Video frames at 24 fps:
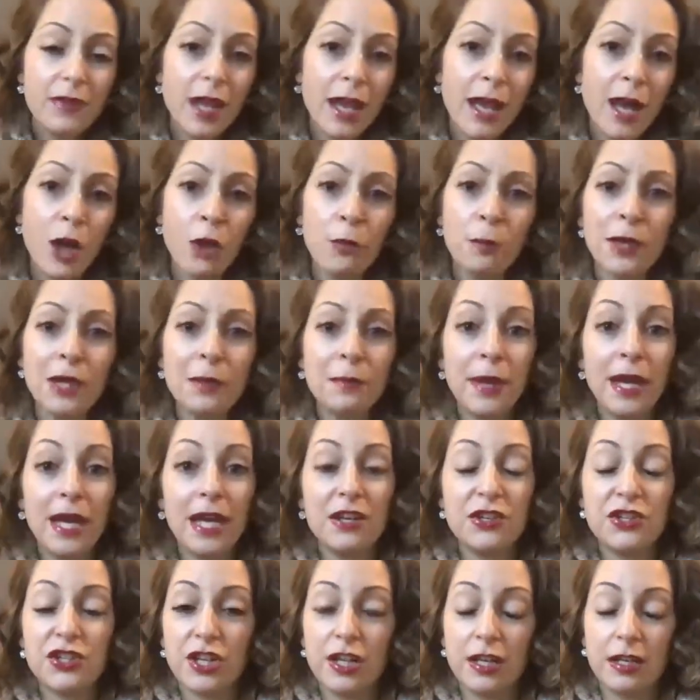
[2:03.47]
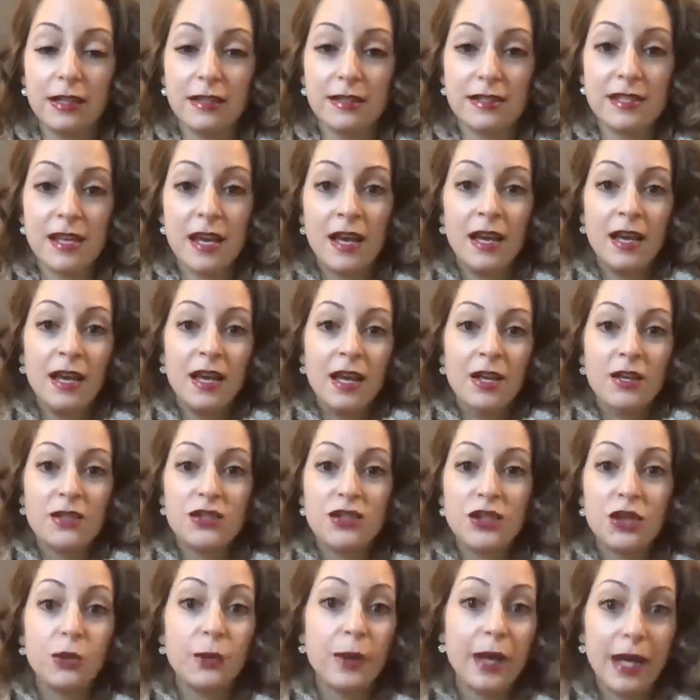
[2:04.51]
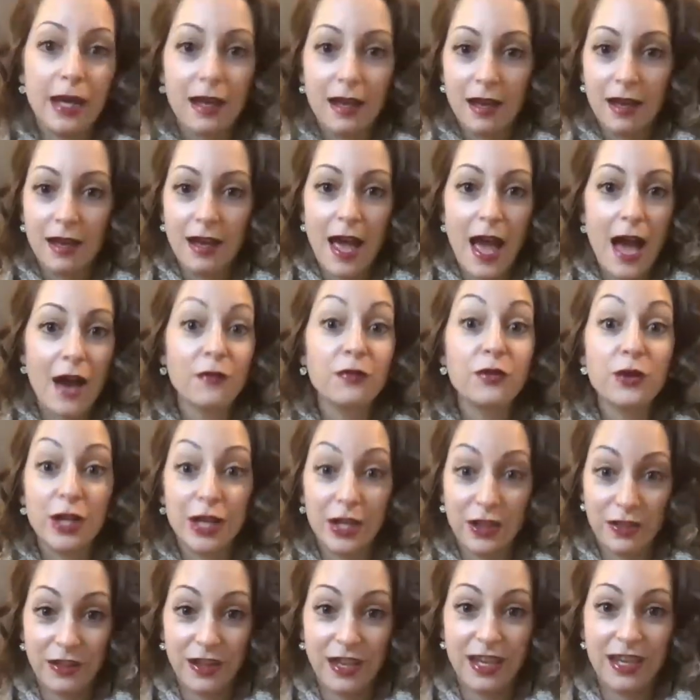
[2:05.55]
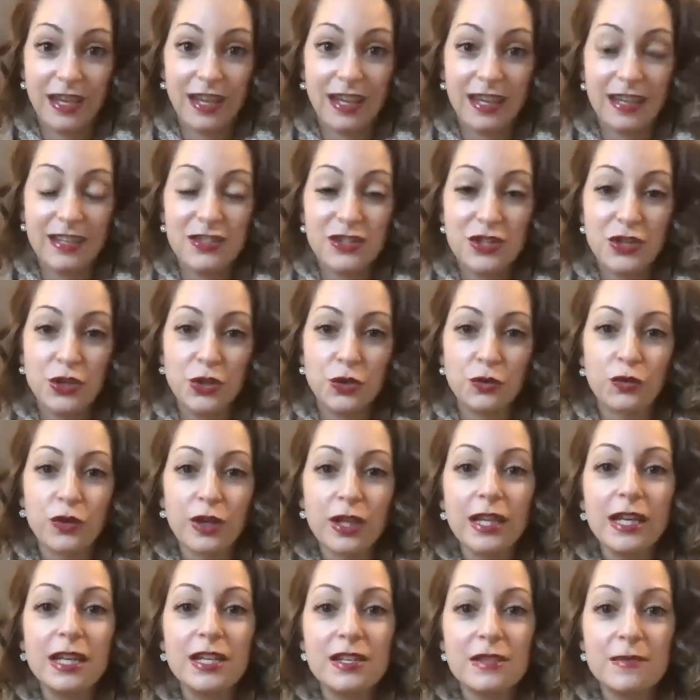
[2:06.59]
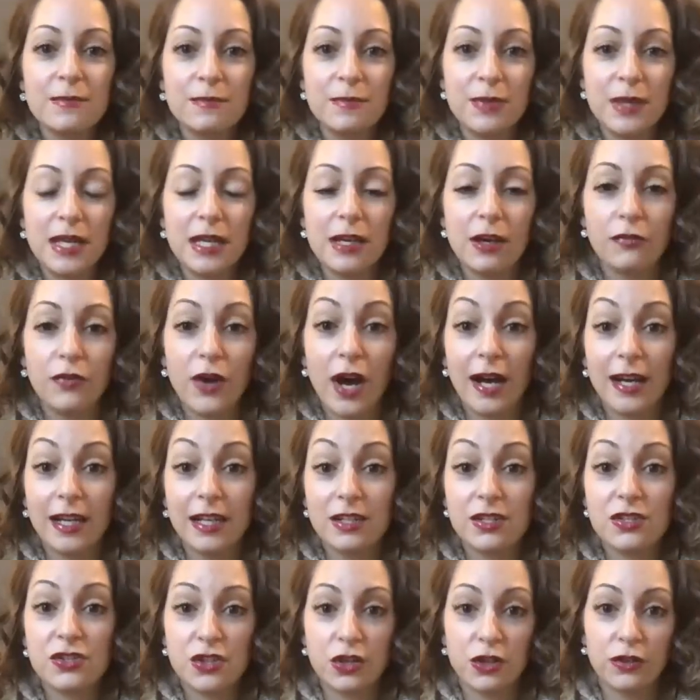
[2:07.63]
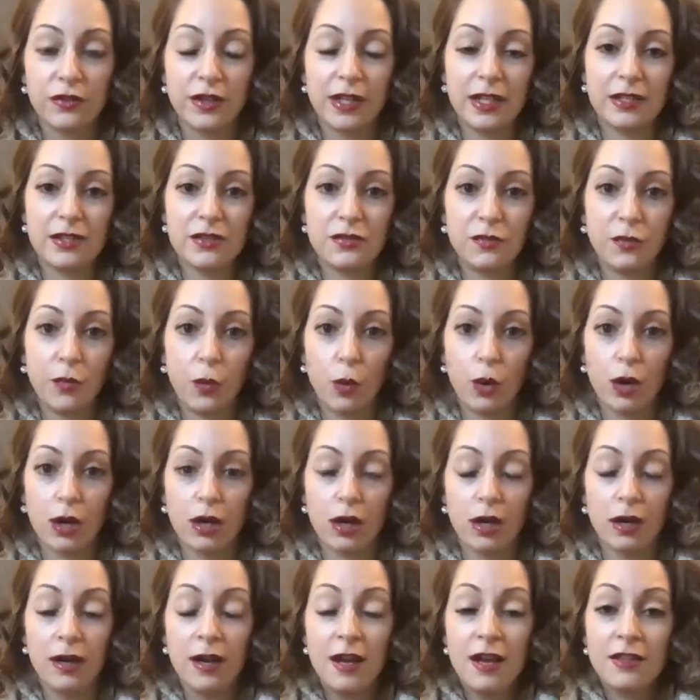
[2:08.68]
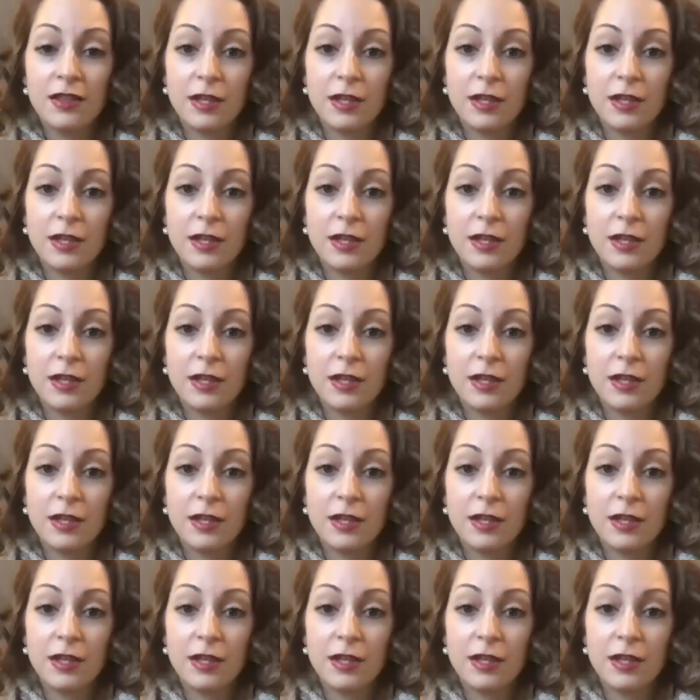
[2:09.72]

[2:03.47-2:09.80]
helping patients, doing everything to really be of highest service for